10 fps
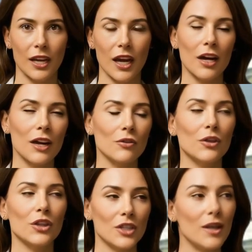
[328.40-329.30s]
In
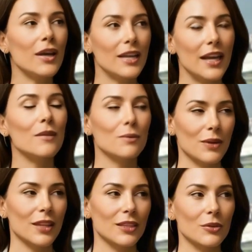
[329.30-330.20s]
fact, the goal is to
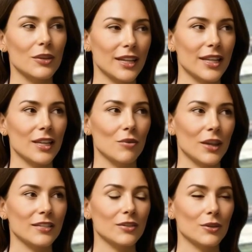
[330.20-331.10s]
feel warmth and
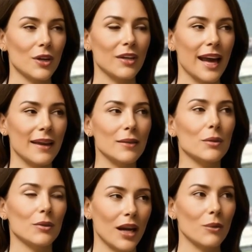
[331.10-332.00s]
fullness, not
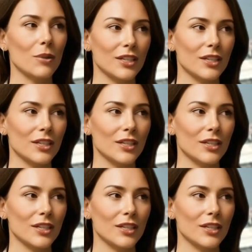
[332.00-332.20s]
pain.